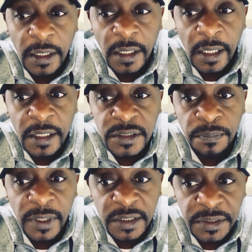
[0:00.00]
And as a
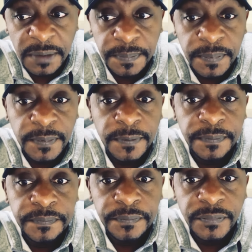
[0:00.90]
black sheep,
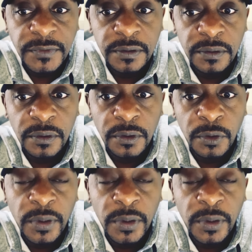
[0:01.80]
you